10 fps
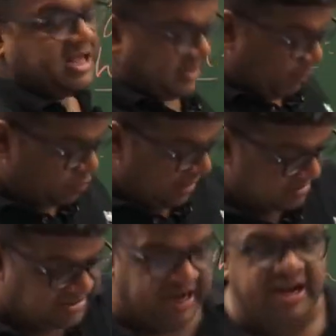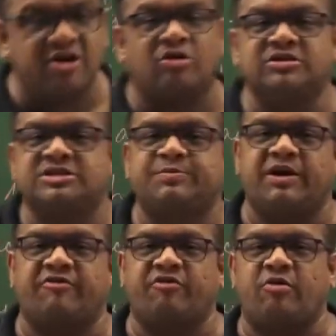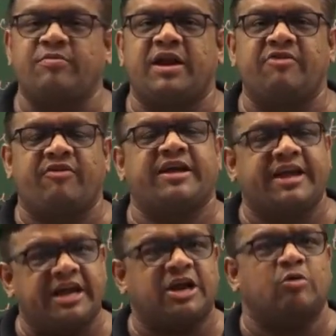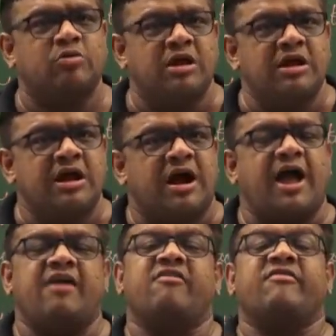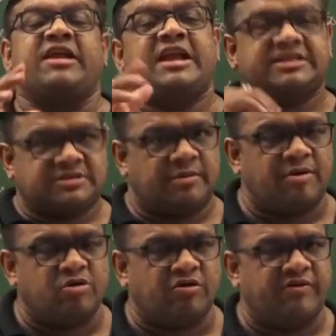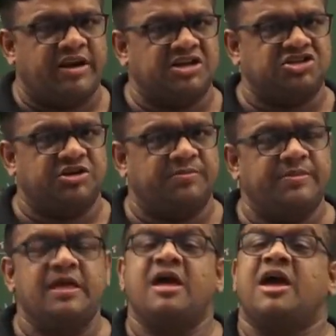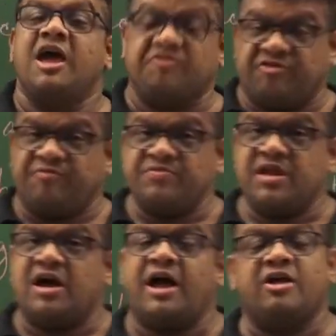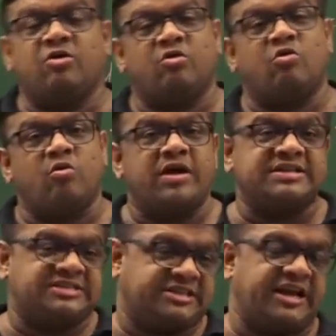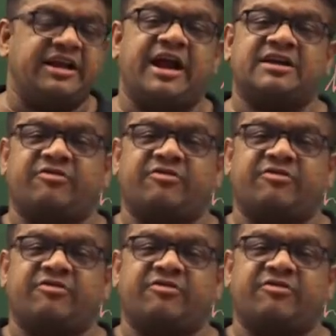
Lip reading: Suppose I am standing on this platform and if I get down, I have a very less amount of energy. If I go and stand at the